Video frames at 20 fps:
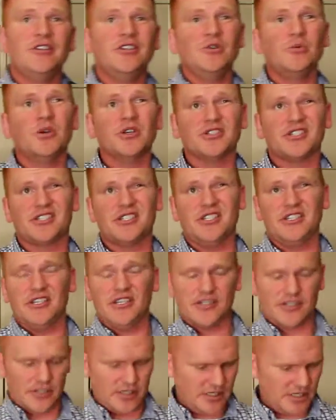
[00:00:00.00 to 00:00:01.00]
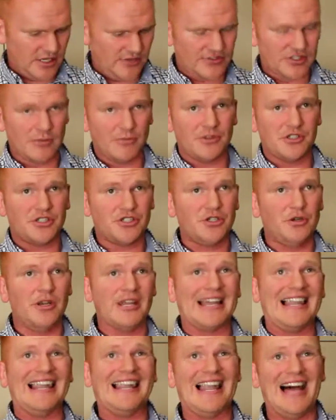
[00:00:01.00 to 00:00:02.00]
And you will see this if someone's
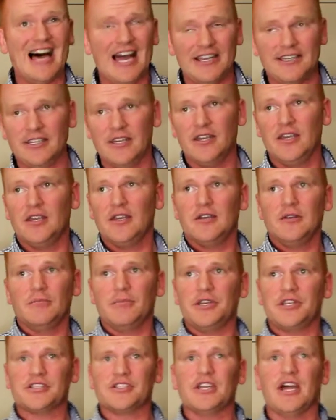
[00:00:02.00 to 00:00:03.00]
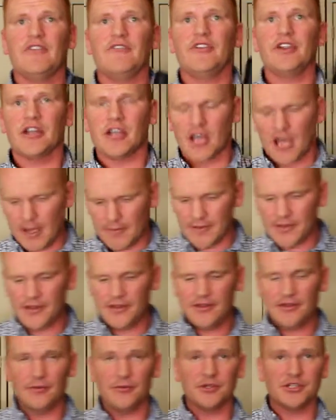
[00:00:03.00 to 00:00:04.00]
shooting a lot, but it's not very common,
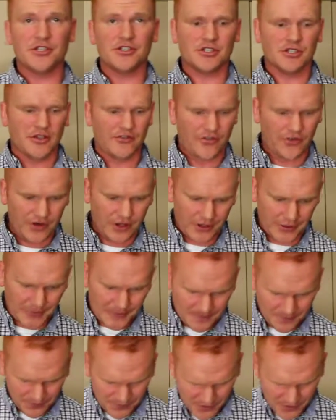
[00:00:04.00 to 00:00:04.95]
which is good for you.